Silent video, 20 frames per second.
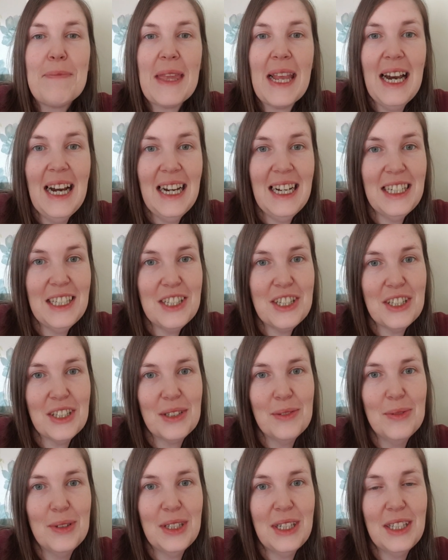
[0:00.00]
I
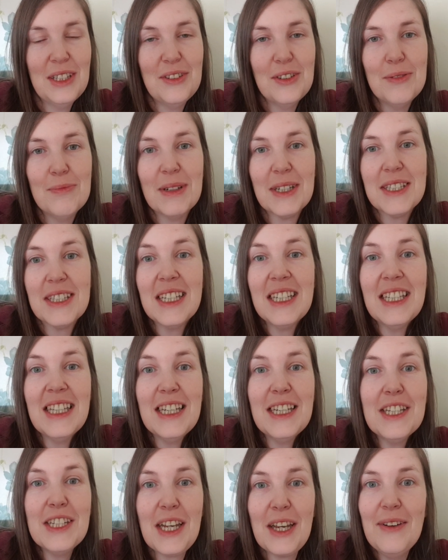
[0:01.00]
actually want to do my
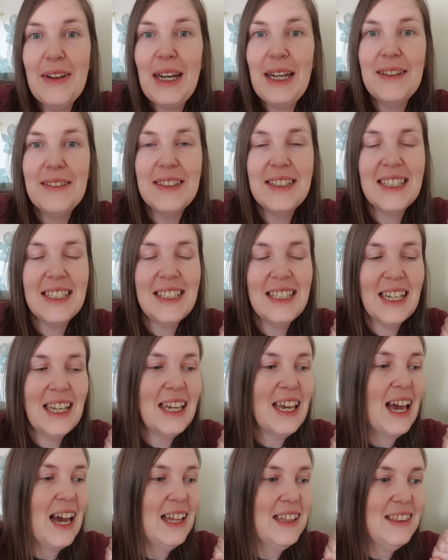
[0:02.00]
Sunday shout out
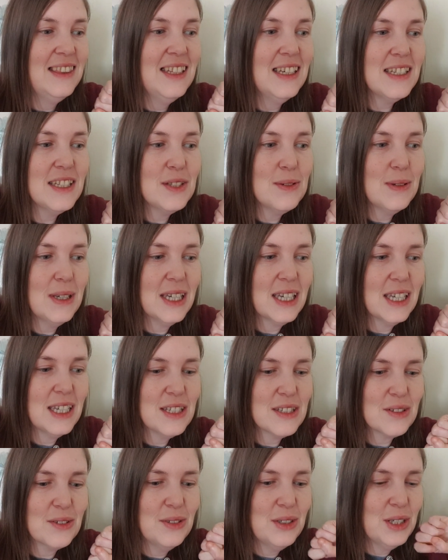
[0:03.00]
today, and this week
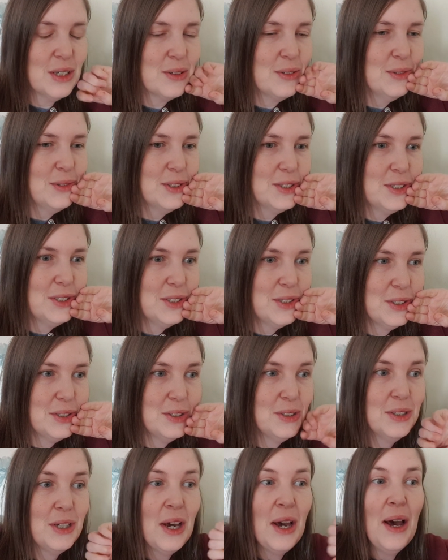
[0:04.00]
it's going to go
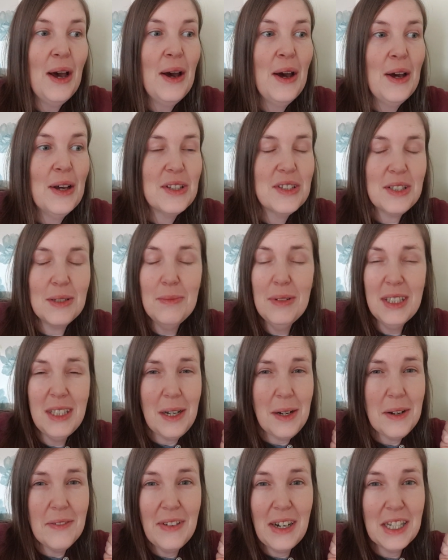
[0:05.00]
to someone
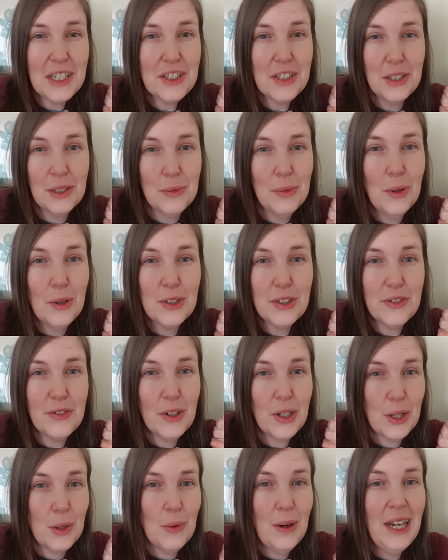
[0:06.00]
that I've actually watched
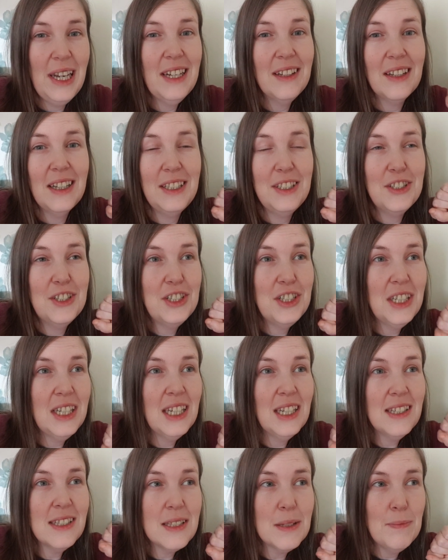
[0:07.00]
for a while, and she
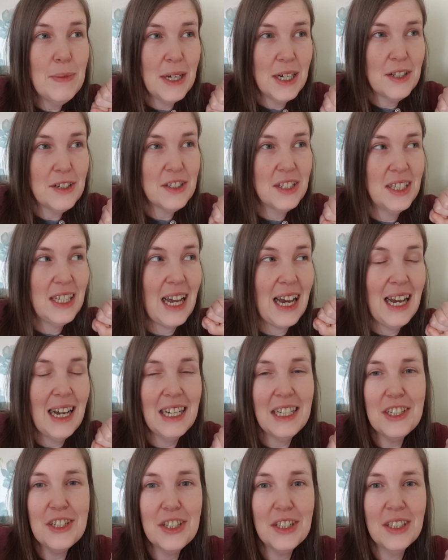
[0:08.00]
is the person that
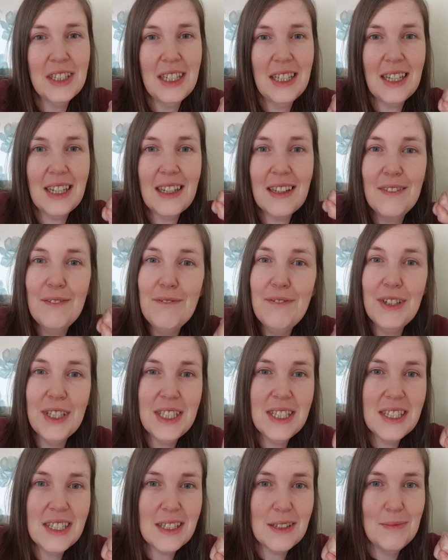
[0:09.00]
actually
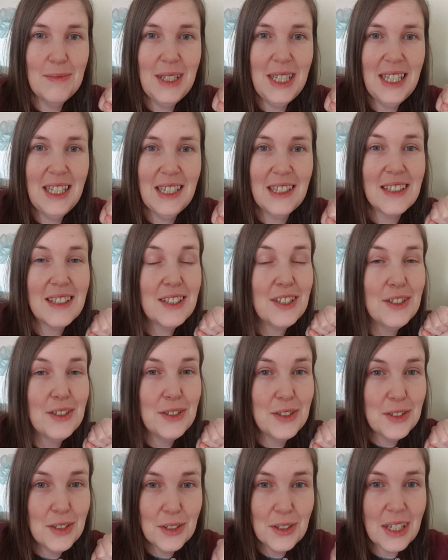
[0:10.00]
convinced me to
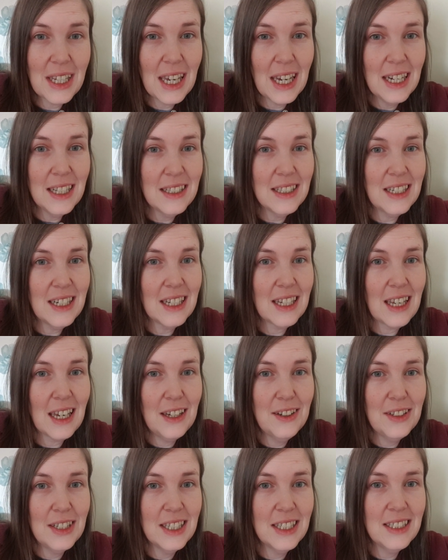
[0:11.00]
do calorie
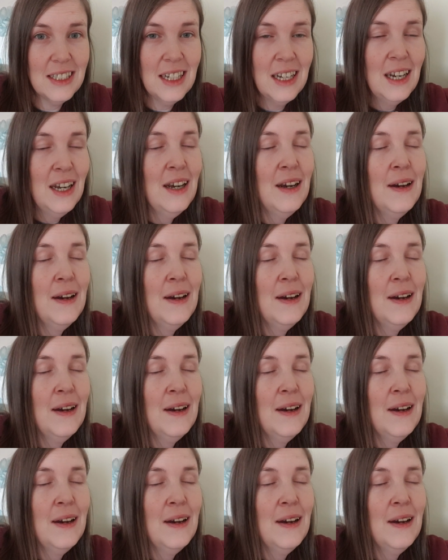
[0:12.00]
counting.